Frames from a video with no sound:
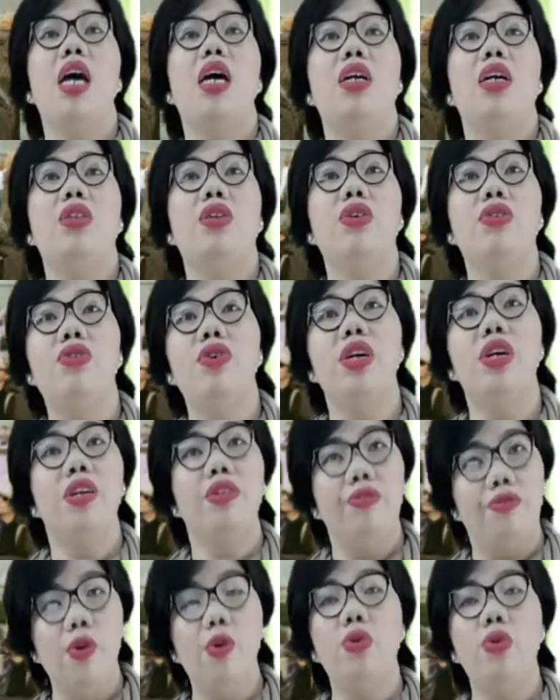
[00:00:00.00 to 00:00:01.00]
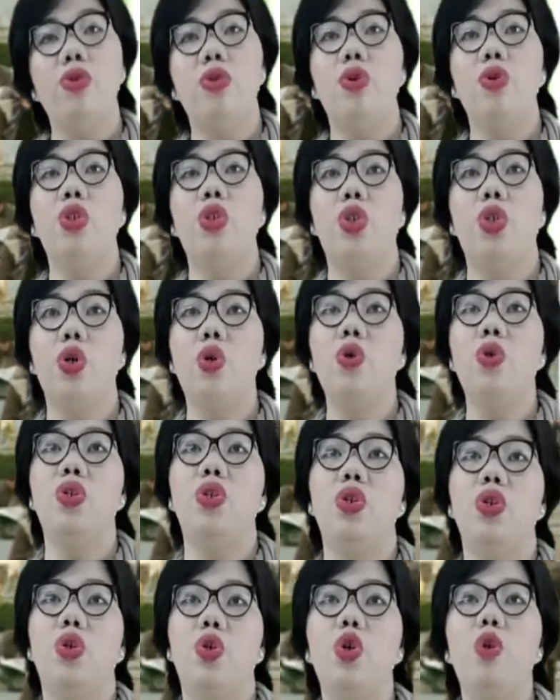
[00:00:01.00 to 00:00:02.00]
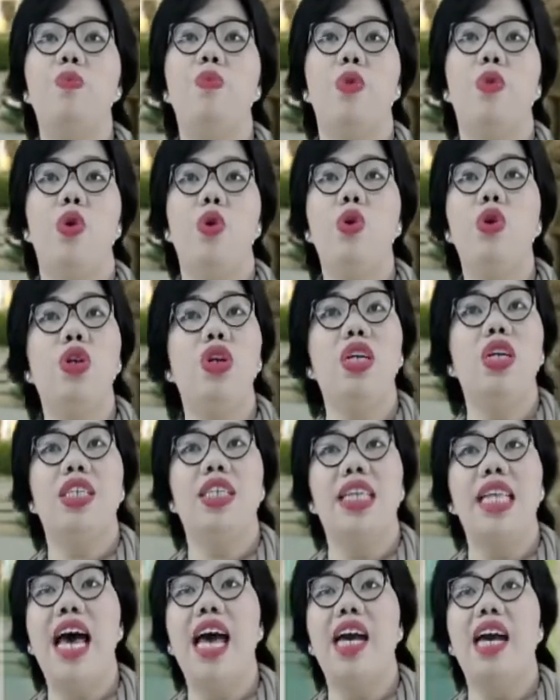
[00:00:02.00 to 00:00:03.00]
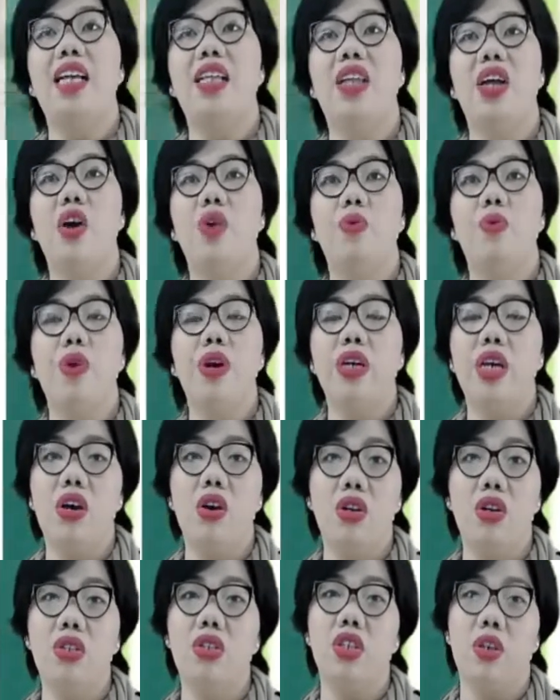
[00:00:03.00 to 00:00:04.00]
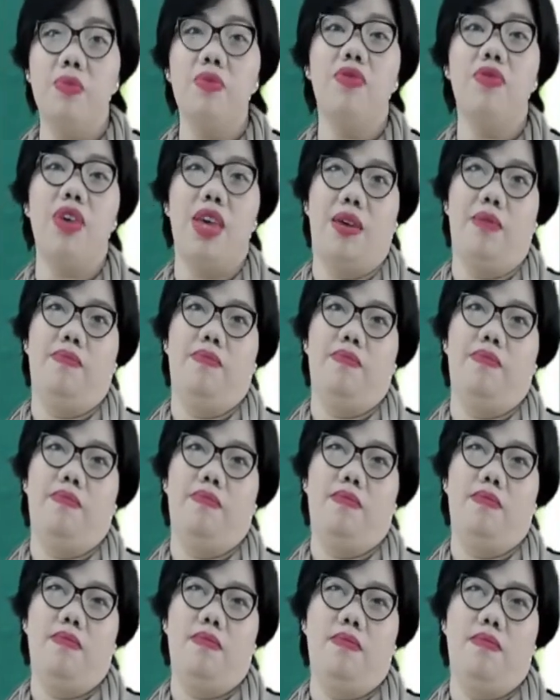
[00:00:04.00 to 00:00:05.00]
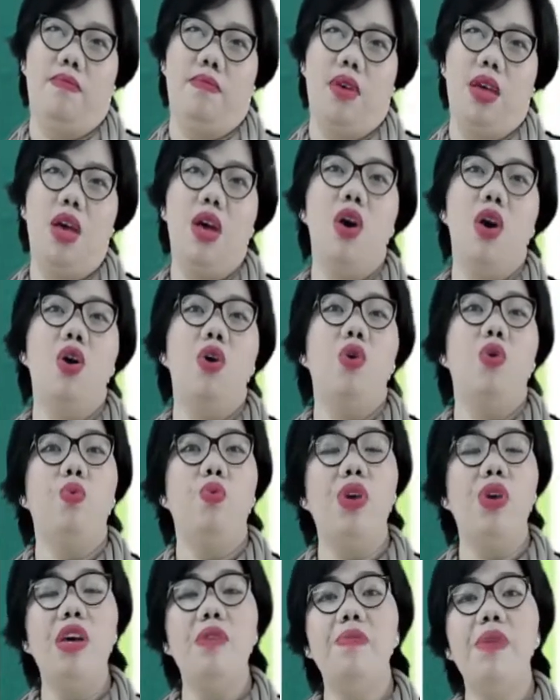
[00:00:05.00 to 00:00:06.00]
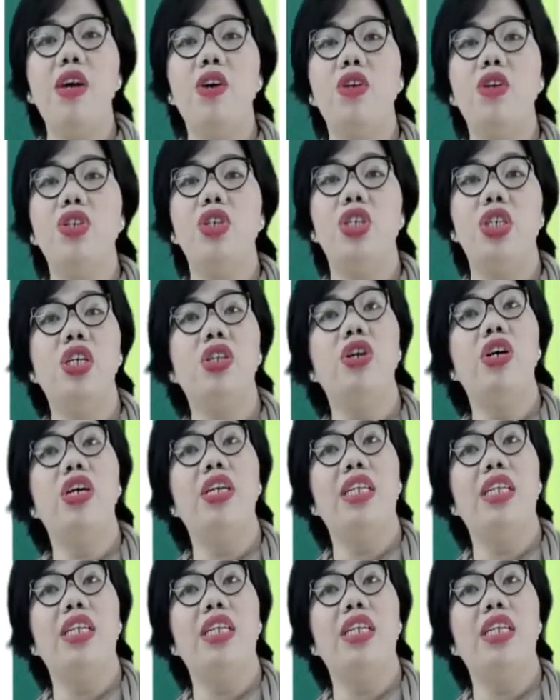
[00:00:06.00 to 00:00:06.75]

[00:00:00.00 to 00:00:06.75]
The third photo shows a group who looks like they're working on something. We may consider